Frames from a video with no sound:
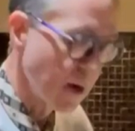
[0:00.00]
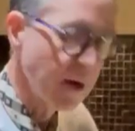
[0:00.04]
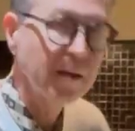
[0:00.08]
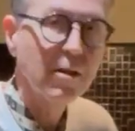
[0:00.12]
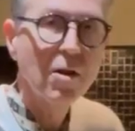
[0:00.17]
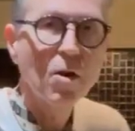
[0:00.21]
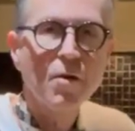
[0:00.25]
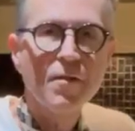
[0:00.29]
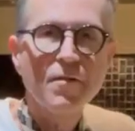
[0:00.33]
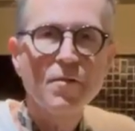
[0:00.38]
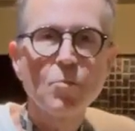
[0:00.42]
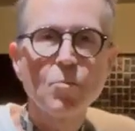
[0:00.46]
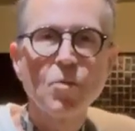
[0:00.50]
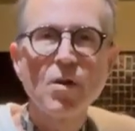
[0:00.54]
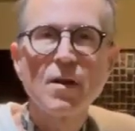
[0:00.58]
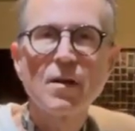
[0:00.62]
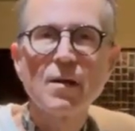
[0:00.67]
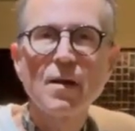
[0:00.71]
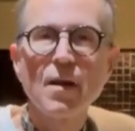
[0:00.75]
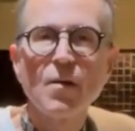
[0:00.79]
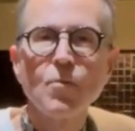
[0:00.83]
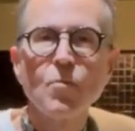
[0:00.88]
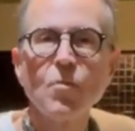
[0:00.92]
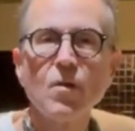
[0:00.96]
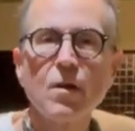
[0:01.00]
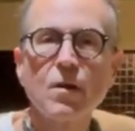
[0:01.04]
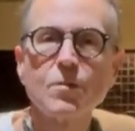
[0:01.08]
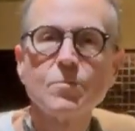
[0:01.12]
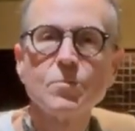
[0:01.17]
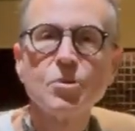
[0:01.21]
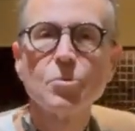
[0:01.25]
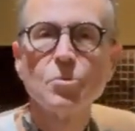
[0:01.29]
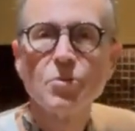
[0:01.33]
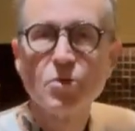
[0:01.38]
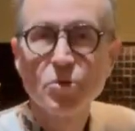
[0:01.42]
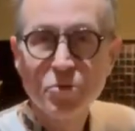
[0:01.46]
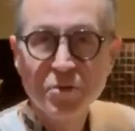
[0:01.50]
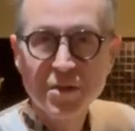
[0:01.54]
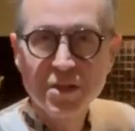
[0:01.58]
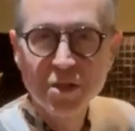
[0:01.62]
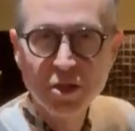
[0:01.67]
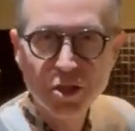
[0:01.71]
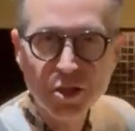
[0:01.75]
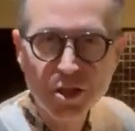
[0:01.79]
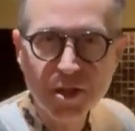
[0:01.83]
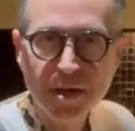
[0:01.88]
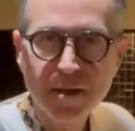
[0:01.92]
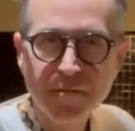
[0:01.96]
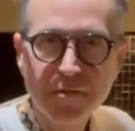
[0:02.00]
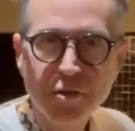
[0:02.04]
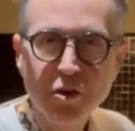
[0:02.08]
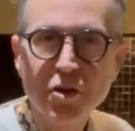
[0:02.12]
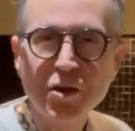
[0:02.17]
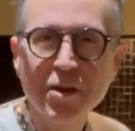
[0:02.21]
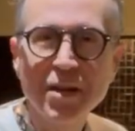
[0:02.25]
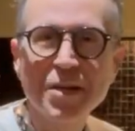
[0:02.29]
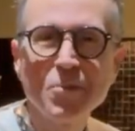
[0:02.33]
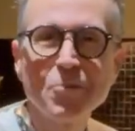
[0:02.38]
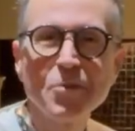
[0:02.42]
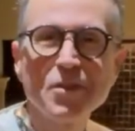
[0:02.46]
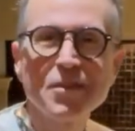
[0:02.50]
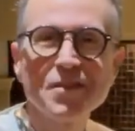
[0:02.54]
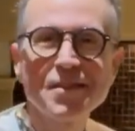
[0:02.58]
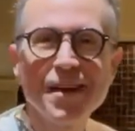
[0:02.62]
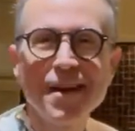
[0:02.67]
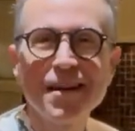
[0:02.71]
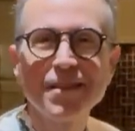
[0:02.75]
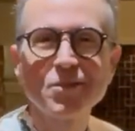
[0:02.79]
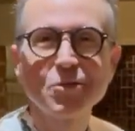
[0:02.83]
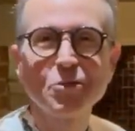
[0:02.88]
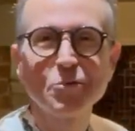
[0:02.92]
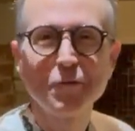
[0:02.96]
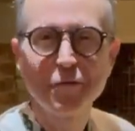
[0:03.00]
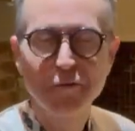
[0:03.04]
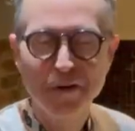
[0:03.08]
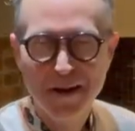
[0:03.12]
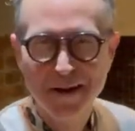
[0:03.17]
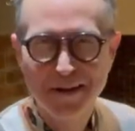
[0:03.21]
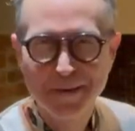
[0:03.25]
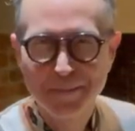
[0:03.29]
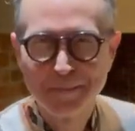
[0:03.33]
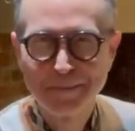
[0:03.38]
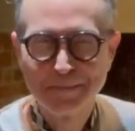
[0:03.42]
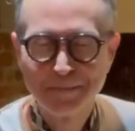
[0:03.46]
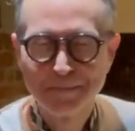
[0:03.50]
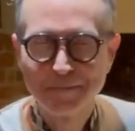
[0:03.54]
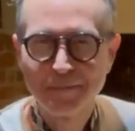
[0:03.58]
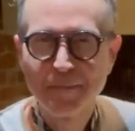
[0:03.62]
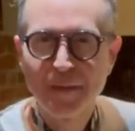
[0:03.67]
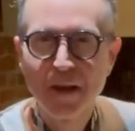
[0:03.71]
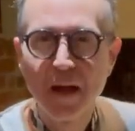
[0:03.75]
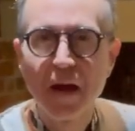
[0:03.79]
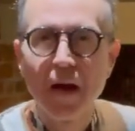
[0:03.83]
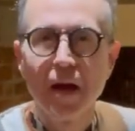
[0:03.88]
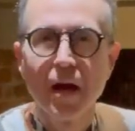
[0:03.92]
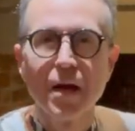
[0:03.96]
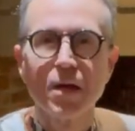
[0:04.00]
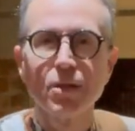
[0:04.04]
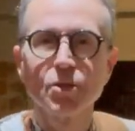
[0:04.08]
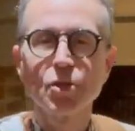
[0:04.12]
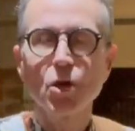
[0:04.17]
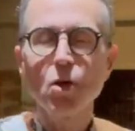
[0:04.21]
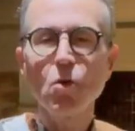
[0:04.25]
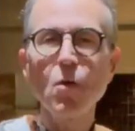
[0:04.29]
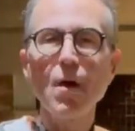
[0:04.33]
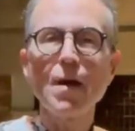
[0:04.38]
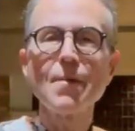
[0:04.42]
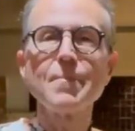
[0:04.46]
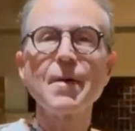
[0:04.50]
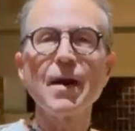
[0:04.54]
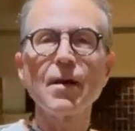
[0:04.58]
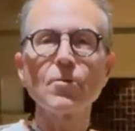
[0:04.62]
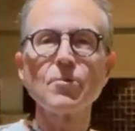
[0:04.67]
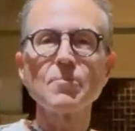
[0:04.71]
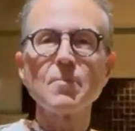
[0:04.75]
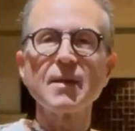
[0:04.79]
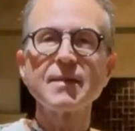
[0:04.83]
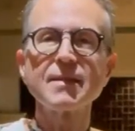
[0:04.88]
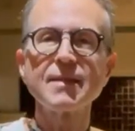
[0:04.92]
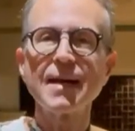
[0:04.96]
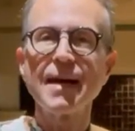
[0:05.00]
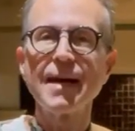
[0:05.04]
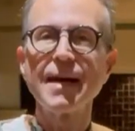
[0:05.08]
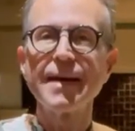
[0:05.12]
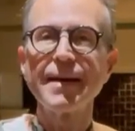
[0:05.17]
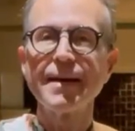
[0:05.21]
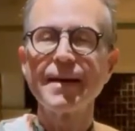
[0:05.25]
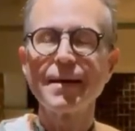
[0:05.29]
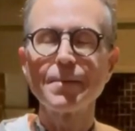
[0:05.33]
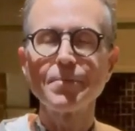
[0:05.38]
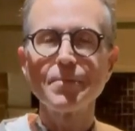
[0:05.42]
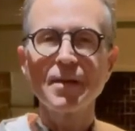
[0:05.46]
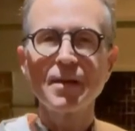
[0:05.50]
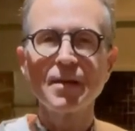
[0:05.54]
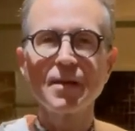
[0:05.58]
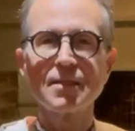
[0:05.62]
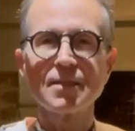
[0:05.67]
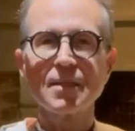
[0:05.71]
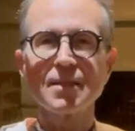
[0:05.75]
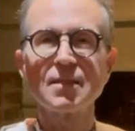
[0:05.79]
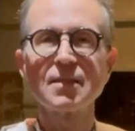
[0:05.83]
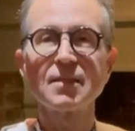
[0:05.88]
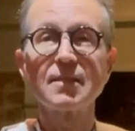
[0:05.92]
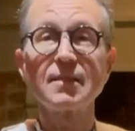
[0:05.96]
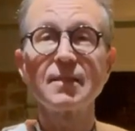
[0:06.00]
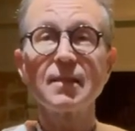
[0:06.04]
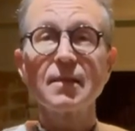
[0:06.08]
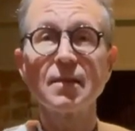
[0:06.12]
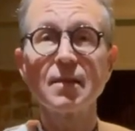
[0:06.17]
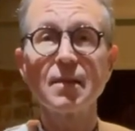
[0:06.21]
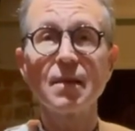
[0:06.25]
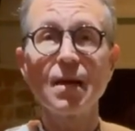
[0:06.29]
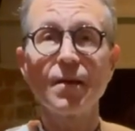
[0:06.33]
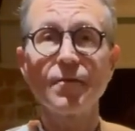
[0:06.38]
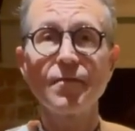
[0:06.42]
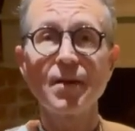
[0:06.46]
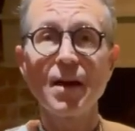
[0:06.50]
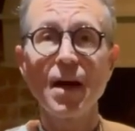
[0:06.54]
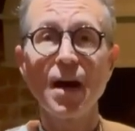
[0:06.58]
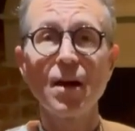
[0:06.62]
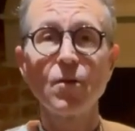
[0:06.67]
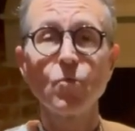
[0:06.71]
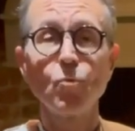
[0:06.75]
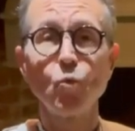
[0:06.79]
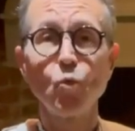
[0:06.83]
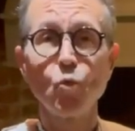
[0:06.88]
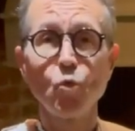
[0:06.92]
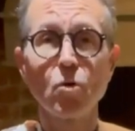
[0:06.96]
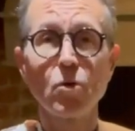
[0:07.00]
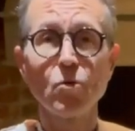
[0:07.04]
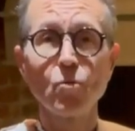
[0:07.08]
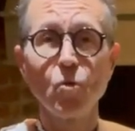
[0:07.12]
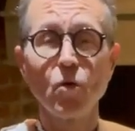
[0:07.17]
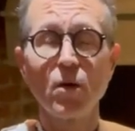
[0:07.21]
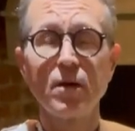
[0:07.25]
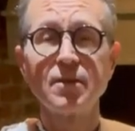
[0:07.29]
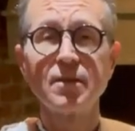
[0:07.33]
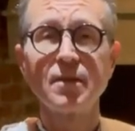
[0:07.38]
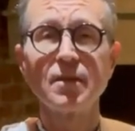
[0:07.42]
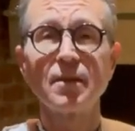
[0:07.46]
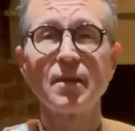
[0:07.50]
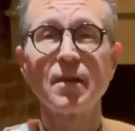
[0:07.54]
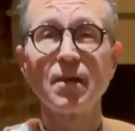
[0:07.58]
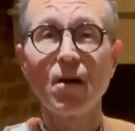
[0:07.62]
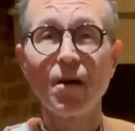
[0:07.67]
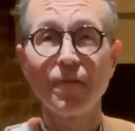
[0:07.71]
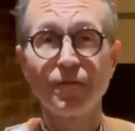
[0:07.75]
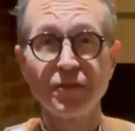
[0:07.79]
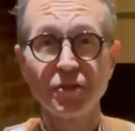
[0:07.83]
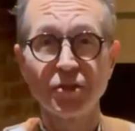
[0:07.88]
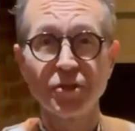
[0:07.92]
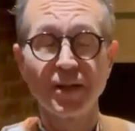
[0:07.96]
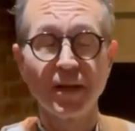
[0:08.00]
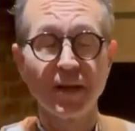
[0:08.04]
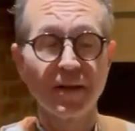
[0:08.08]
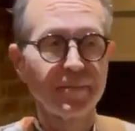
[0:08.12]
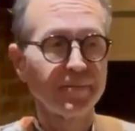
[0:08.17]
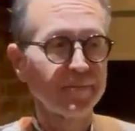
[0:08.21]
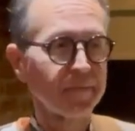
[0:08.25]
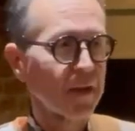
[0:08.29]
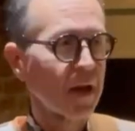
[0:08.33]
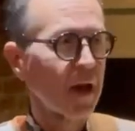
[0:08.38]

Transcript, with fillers: Hello everyone and welcome to a new edition of Cooking with Dr. Fred. So I'm back with my tie on because I still have not worn one to the office yet.